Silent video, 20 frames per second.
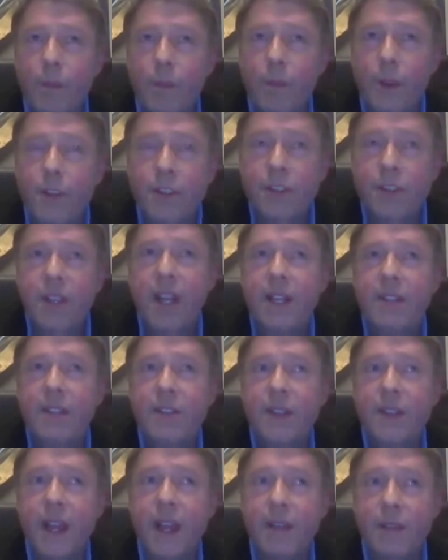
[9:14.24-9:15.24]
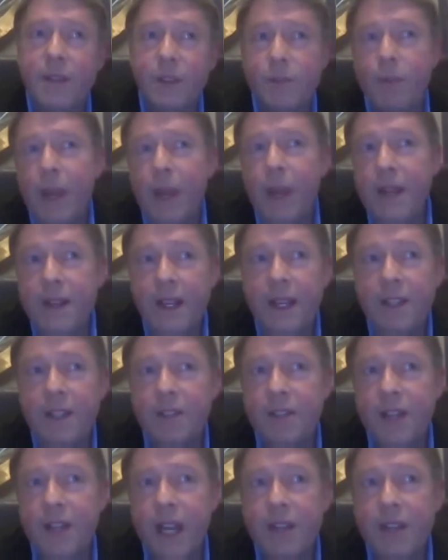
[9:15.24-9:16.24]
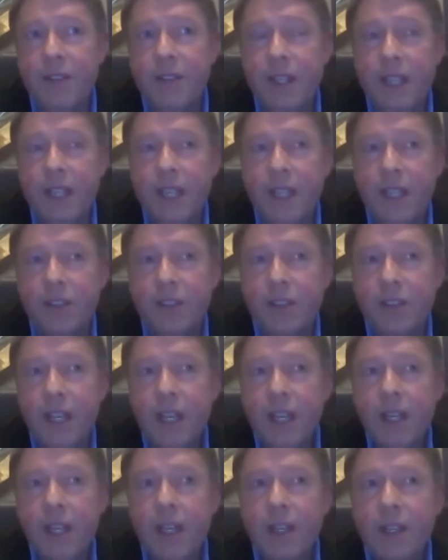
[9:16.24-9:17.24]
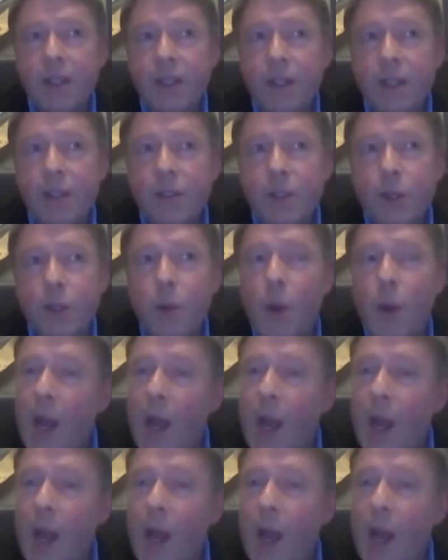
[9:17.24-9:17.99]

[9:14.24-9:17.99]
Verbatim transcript: sense that if it's made in the United States, it's too high